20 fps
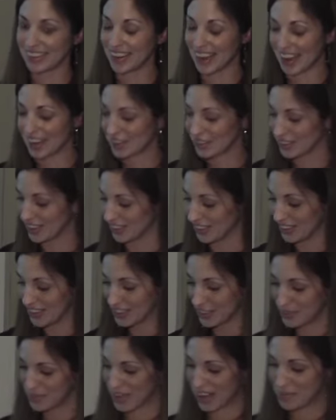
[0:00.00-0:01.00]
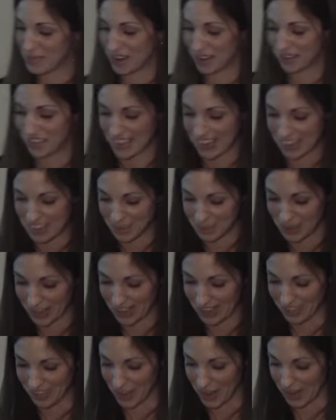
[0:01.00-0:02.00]
I don't know, it shouldn't come out of a guinea
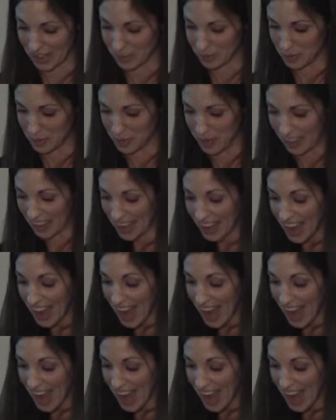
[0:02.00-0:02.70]
pig if you ask me. But